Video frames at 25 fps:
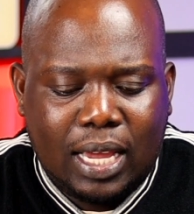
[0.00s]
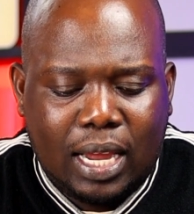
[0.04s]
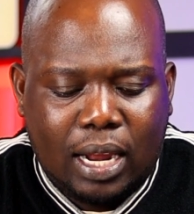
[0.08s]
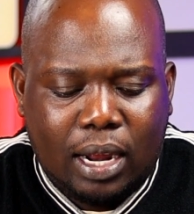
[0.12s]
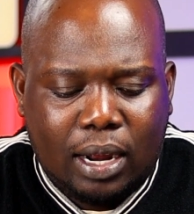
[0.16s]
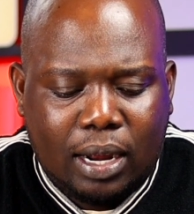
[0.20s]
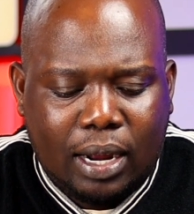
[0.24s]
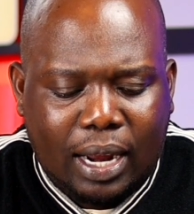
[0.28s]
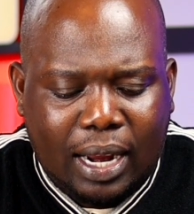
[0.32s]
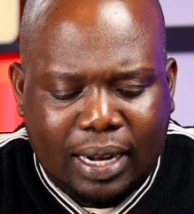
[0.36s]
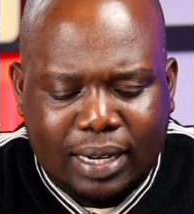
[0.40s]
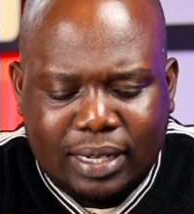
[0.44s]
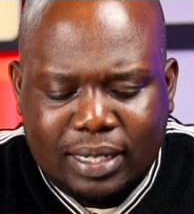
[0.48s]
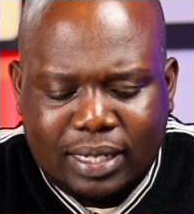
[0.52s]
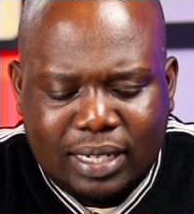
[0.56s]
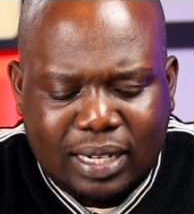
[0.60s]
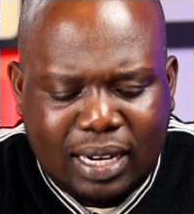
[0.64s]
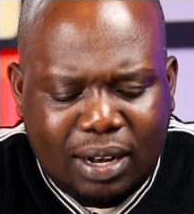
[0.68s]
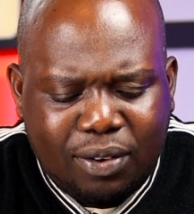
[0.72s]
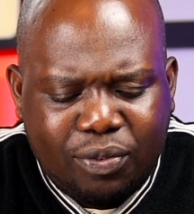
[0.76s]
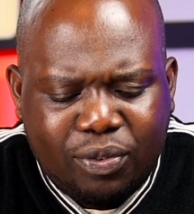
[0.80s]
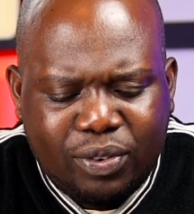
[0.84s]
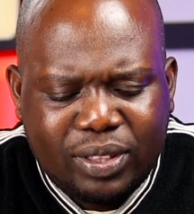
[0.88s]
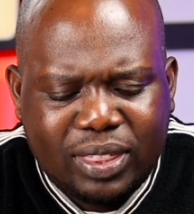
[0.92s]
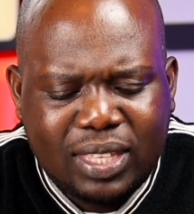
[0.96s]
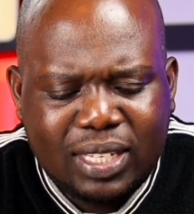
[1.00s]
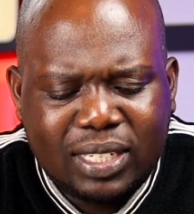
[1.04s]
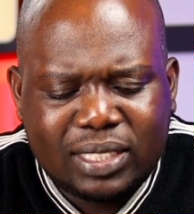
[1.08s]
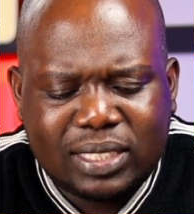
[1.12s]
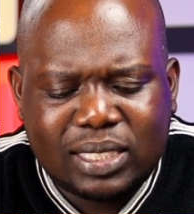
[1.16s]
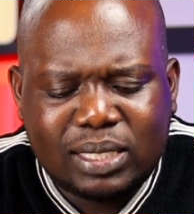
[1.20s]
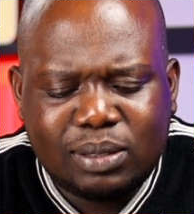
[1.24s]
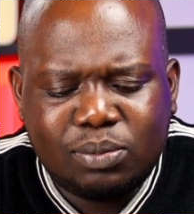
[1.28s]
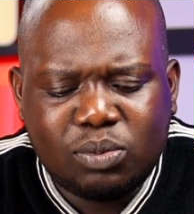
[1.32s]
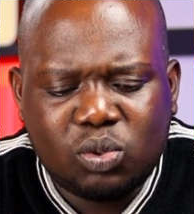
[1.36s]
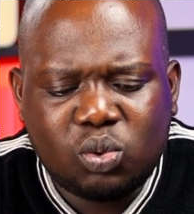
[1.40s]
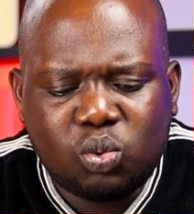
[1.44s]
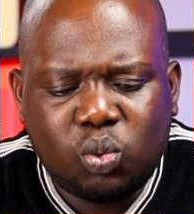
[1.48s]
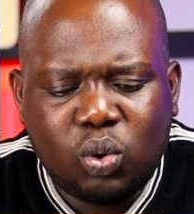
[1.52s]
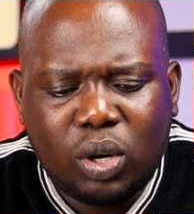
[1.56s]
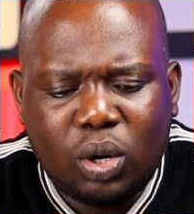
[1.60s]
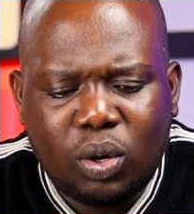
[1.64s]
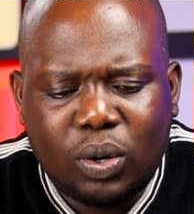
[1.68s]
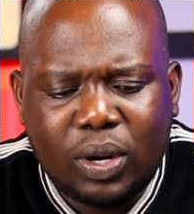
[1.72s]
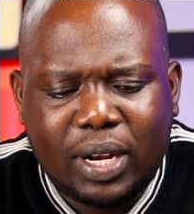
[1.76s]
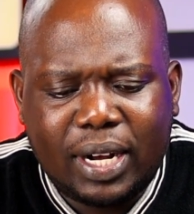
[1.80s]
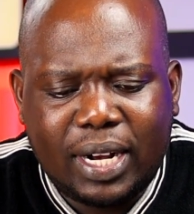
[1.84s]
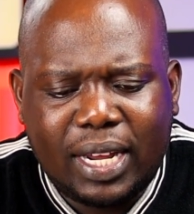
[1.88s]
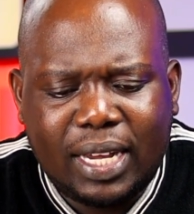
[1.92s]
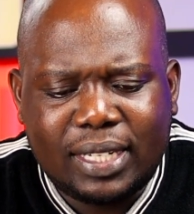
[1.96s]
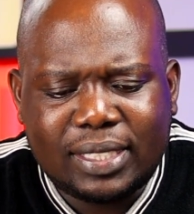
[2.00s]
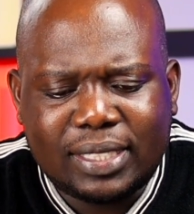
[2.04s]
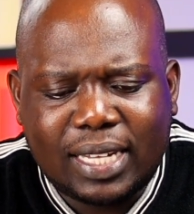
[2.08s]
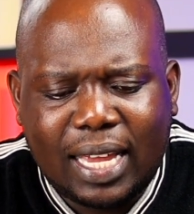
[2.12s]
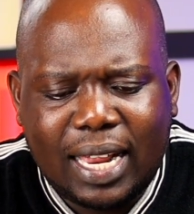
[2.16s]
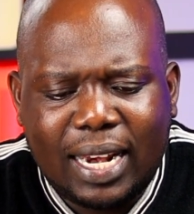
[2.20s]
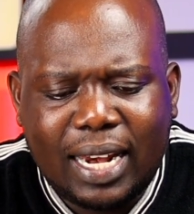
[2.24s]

there, and everything seems well organized.